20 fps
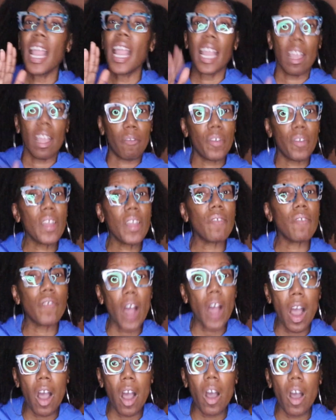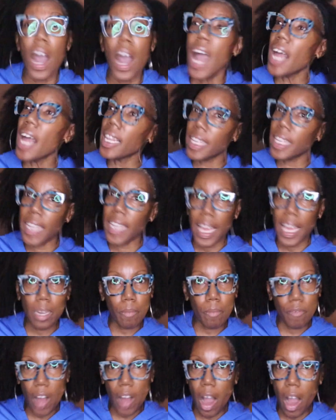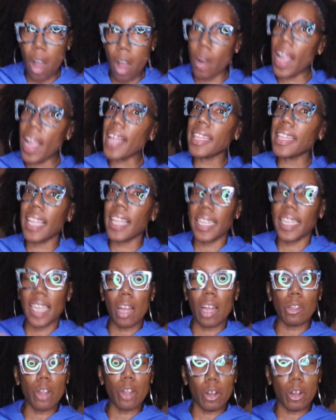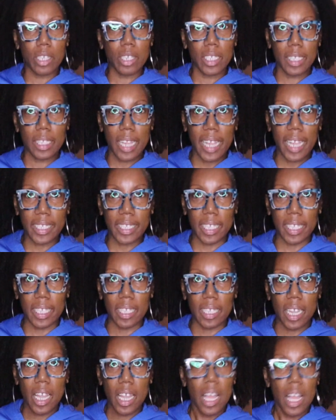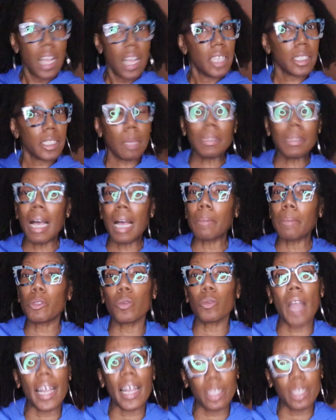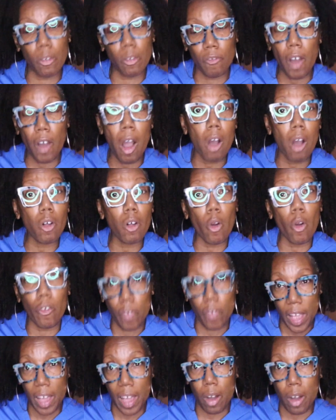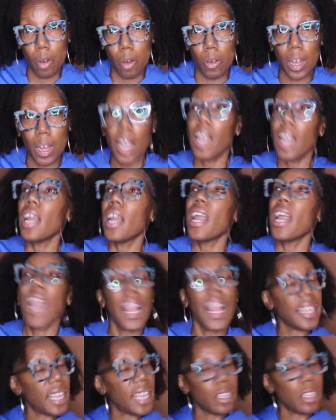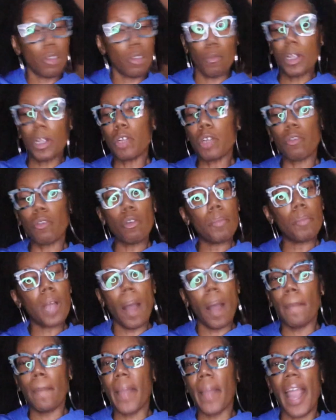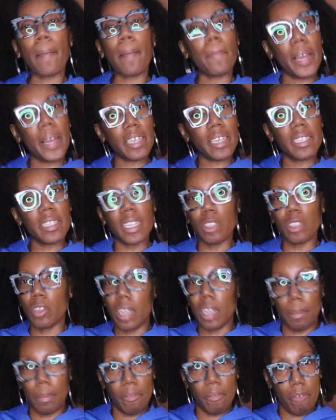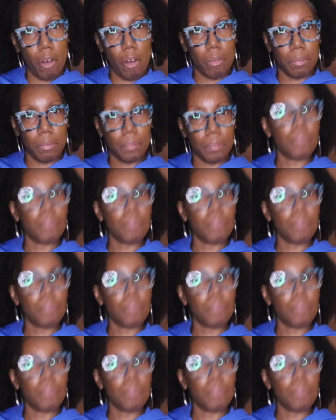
if he fall, let him fall and then he'll learn his lesson. Sometimes you got to fall or fail and then you regroup, come back better than you did before.